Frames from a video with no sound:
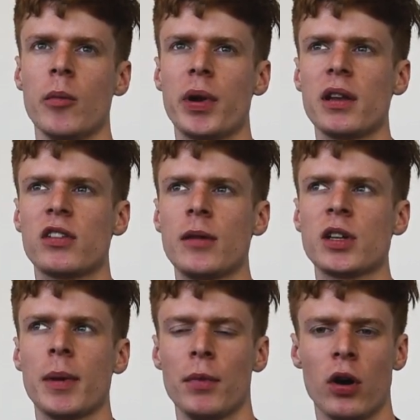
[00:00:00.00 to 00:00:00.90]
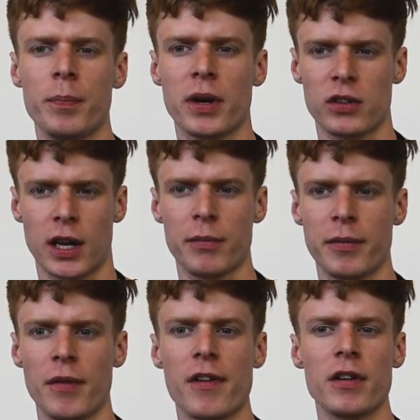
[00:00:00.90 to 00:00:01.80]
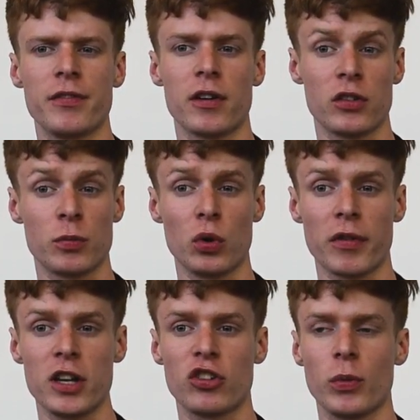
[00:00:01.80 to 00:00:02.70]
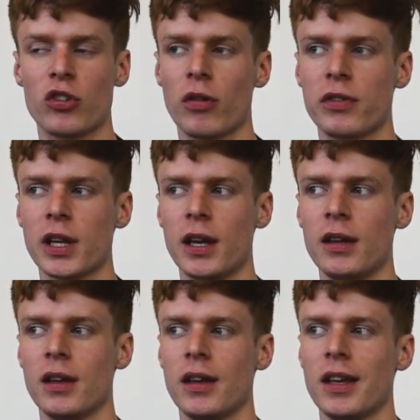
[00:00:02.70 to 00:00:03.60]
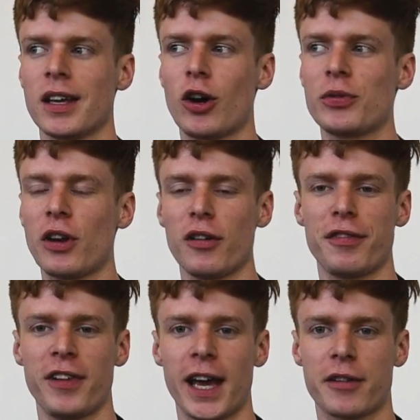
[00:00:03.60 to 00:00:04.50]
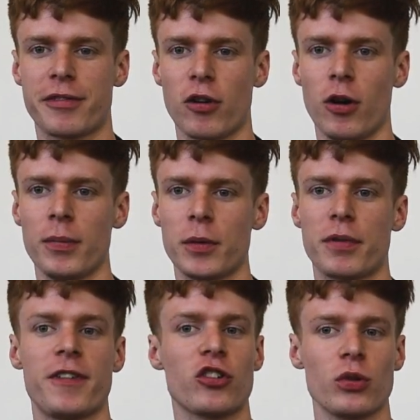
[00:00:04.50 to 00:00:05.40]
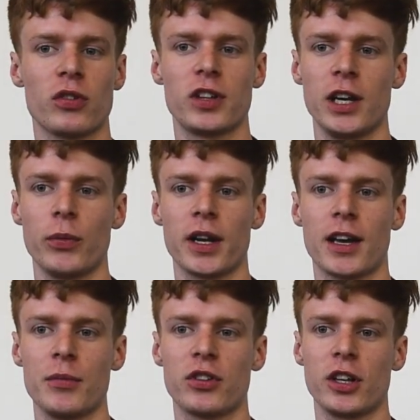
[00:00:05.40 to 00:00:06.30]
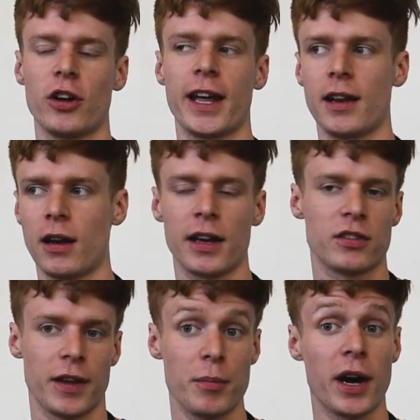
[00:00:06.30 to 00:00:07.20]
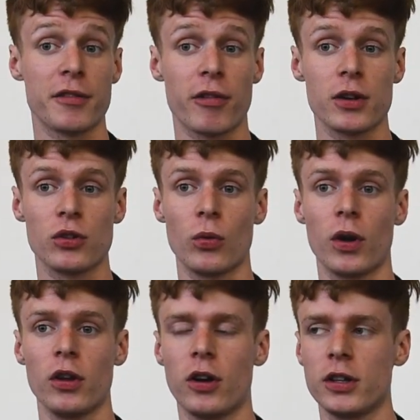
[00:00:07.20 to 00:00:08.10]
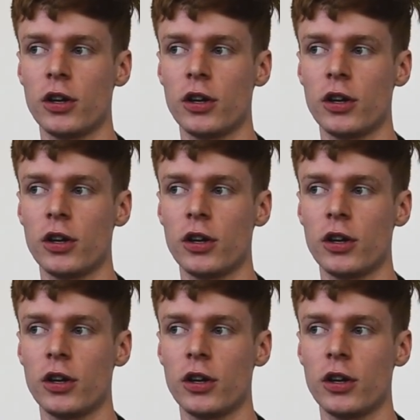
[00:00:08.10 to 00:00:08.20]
But at the same time, I'm not, because I come from a very, very small region, which obviously cops a lot of flack from the professional scene when it comes to how the likes of like Mindfreak do and whatnot.